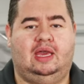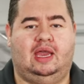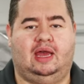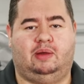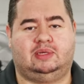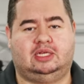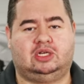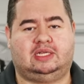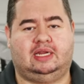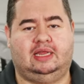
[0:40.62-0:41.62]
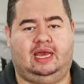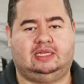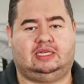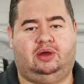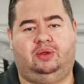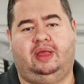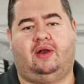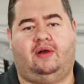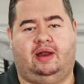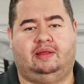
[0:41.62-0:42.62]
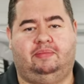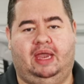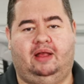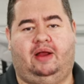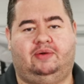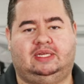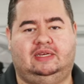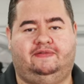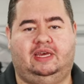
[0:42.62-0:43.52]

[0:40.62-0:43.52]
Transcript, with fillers: and I was interested in that, so later on in the mail I received